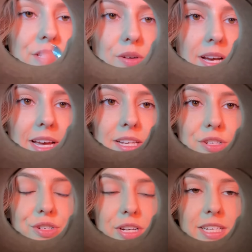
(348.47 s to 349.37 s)
is go ahead
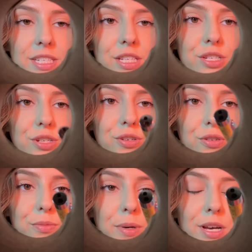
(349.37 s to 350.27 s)
and trace the
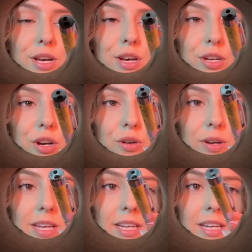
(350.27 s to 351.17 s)
tube
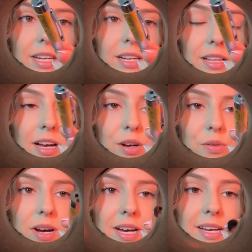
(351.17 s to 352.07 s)
going
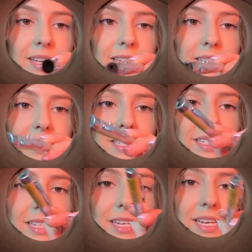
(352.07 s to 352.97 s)
clockwise